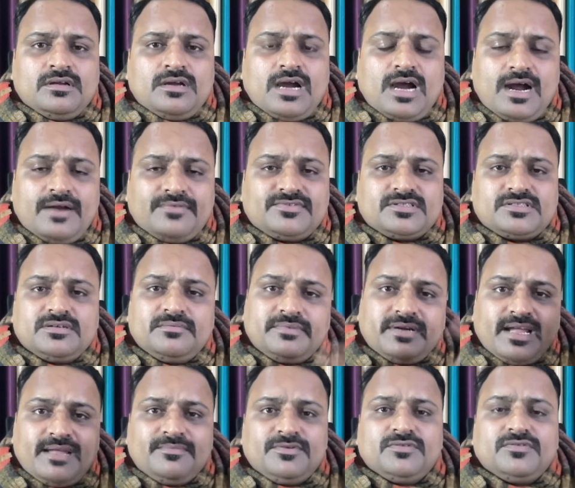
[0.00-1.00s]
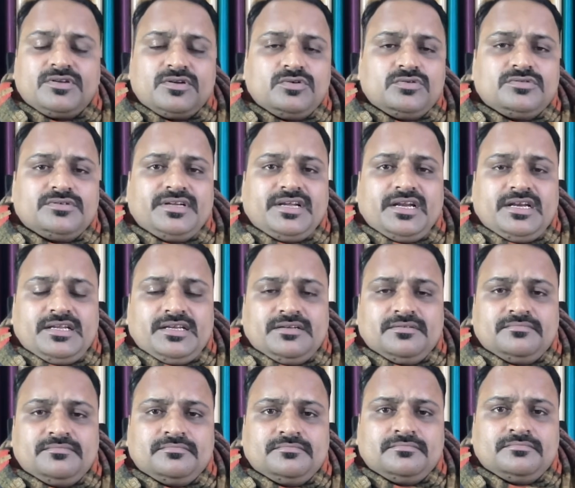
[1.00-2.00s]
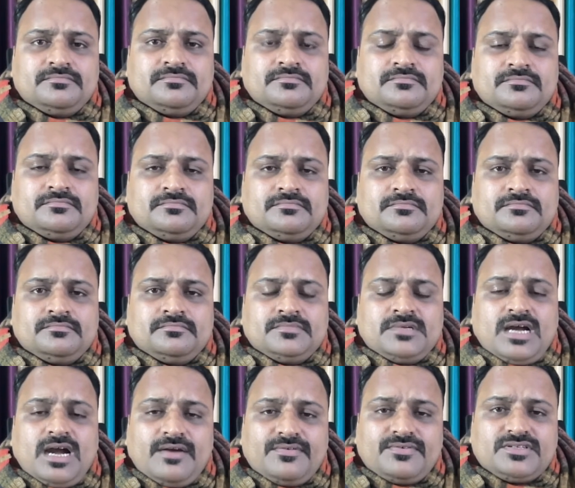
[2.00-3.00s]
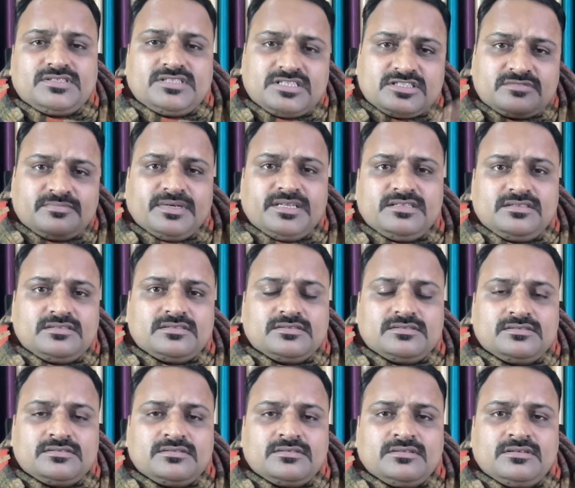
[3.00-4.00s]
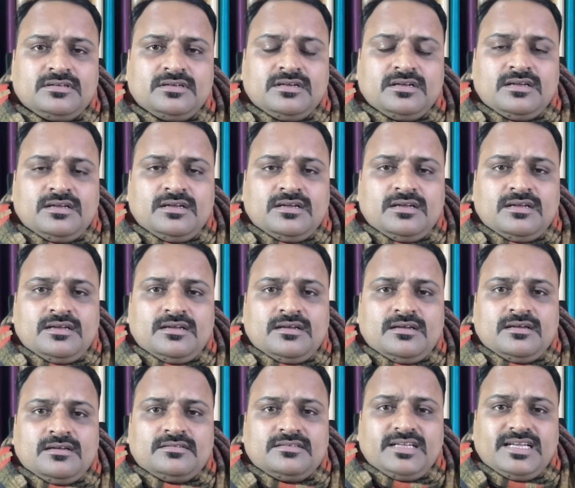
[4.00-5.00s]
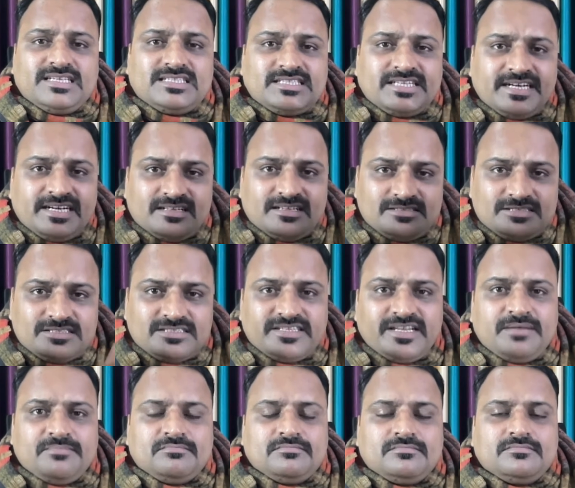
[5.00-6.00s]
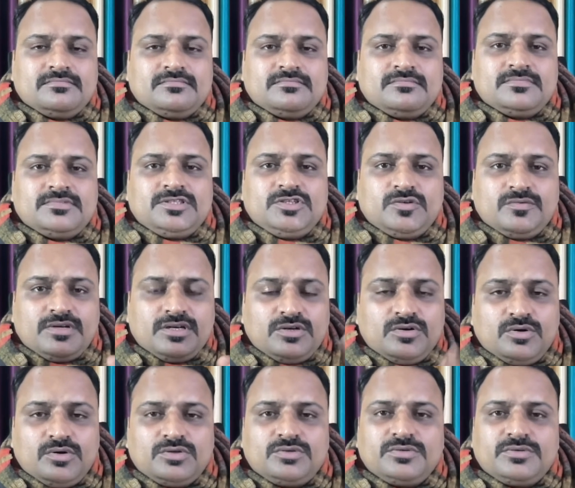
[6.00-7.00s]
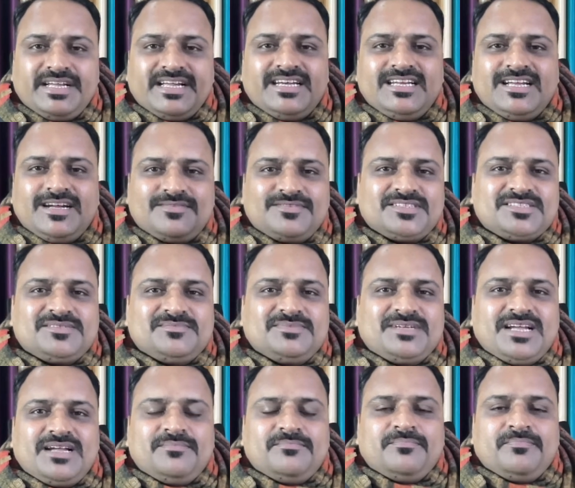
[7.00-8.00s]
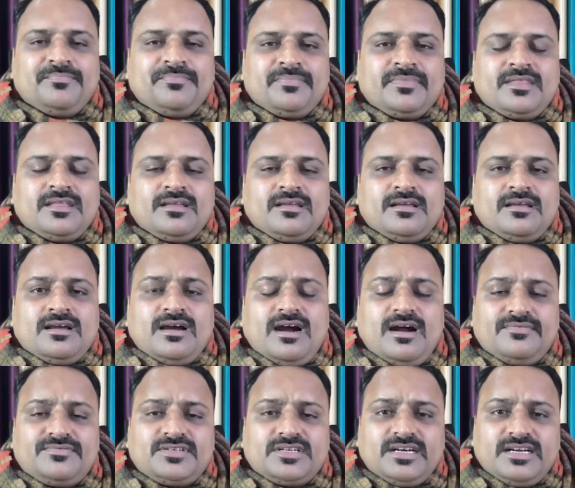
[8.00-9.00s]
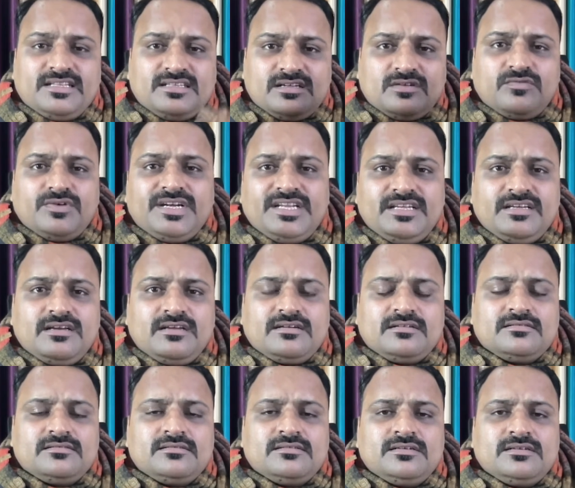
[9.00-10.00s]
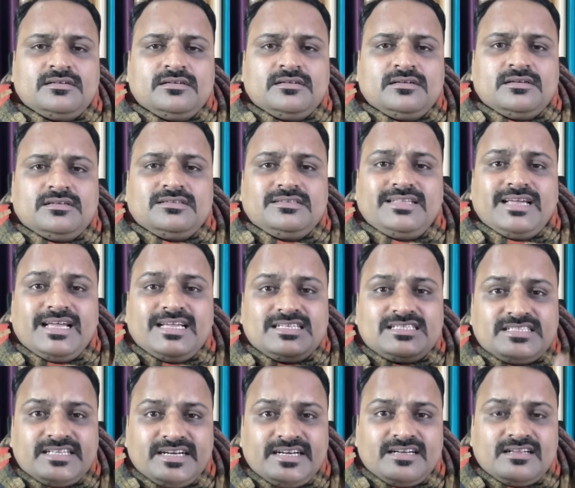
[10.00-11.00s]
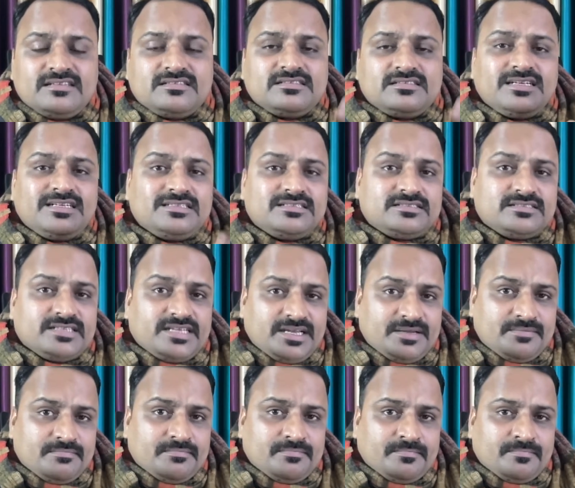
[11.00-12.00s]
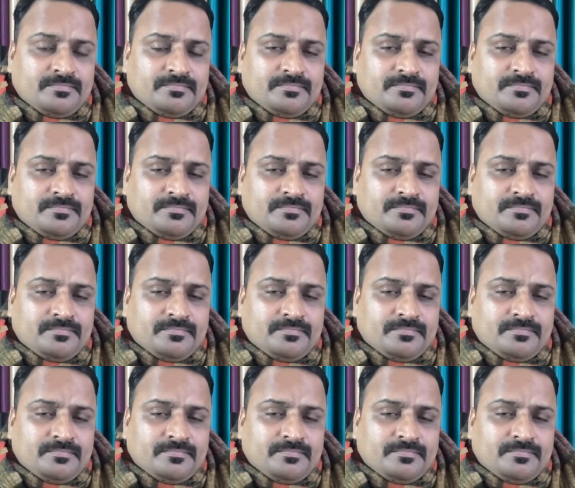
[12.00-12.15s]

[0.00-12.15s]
After some time you will go to Delhi. After 6 months, the status is same. You will go to Delhi after some time. After another 1 year, the status is same.